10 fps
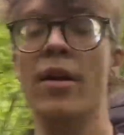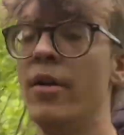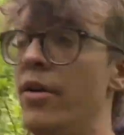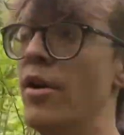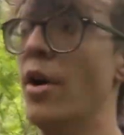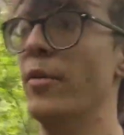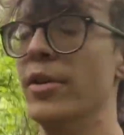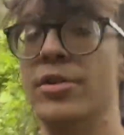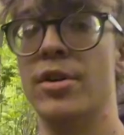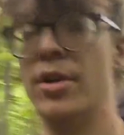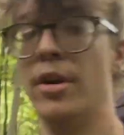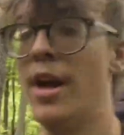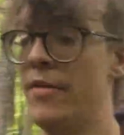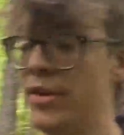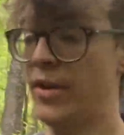not really sure.
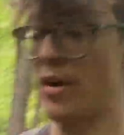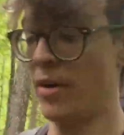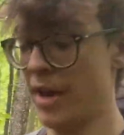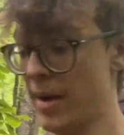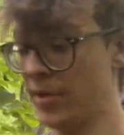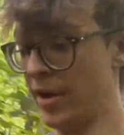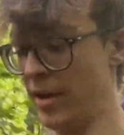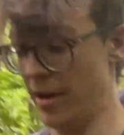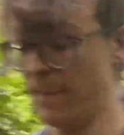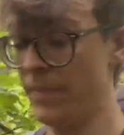Haven't decided on a campsite yet.